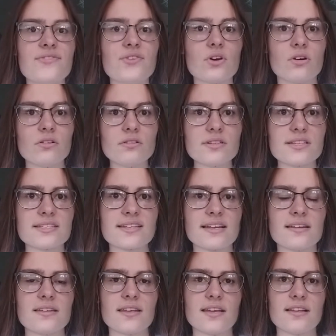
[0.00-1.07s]
you only
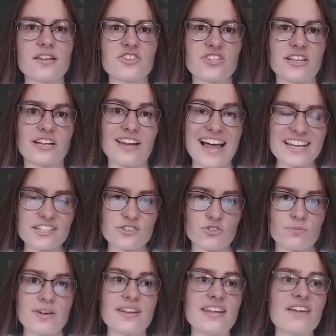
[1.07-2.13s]
studied English in a
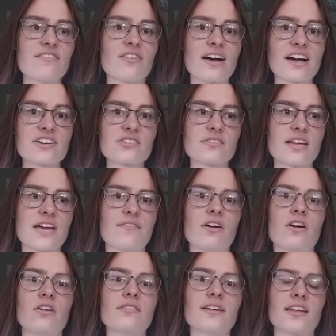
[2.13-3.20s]
classroom and never actually have a
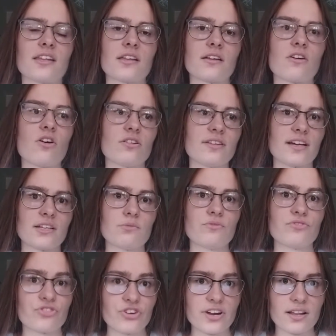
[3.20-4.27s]
contact
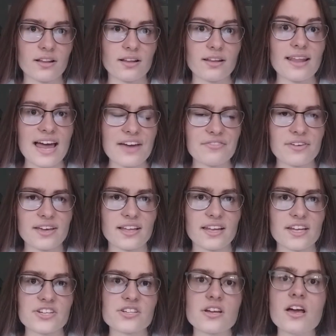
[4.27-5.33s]
with real life
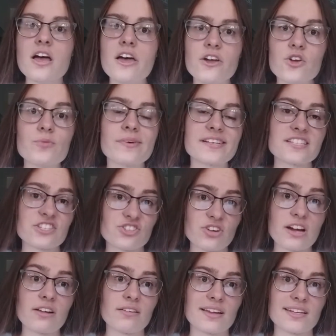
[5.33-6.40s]
English, you might
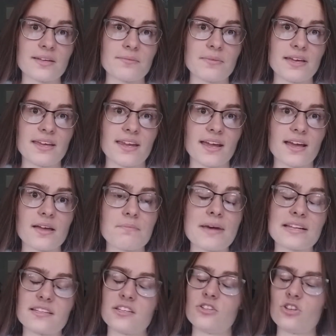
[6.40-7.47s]
struggle at the beginning,
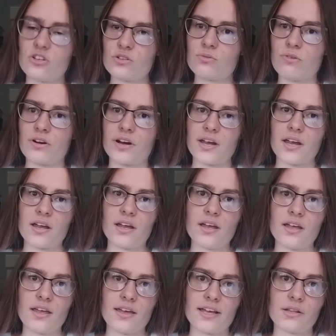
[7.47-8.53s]
but don't worry,
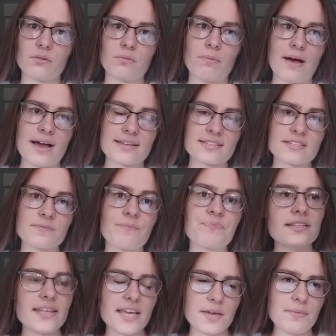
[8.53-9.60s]
it will pass.
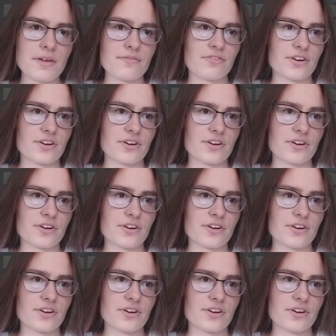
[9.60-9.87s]
Take me for